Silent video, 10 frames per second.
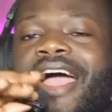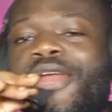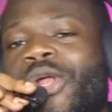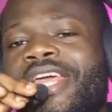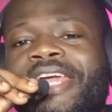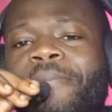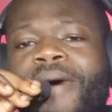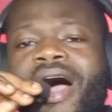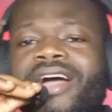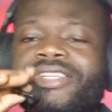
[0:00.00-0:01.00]
I know Linkin
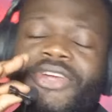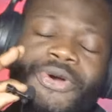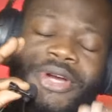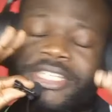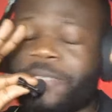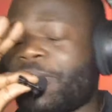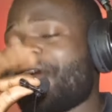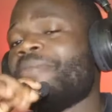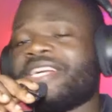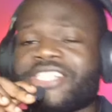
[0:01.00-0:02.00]
Park, they're
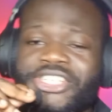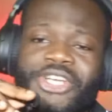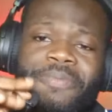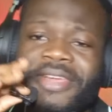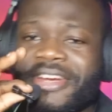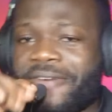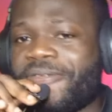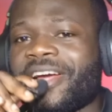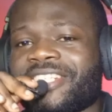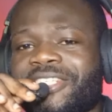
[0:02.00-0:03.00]
experimenting something
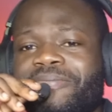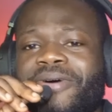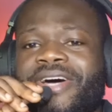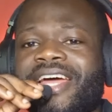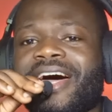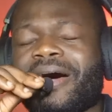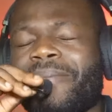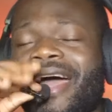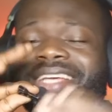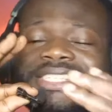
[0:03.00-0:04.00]
different, but
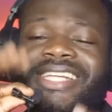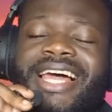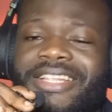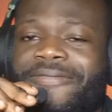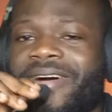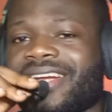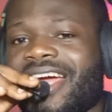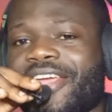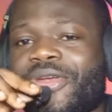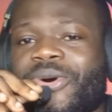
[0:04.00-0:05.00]
I still like the fact
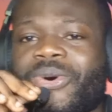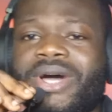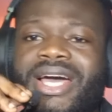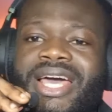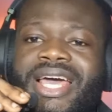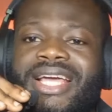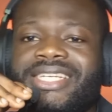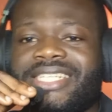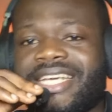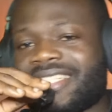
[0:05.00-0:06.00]
that, you know,
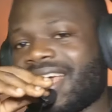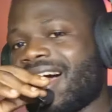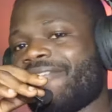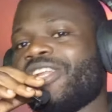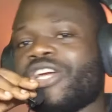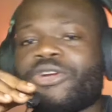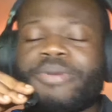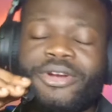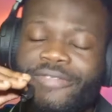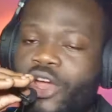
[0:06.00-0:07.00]
they still have a little
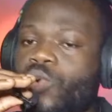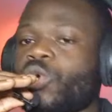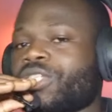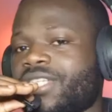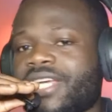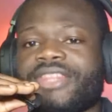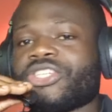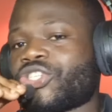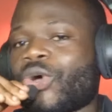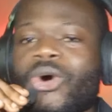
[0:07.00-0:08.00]
bit of their roots in
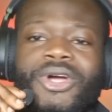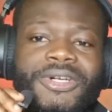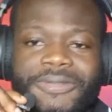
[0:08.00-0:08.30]
the song.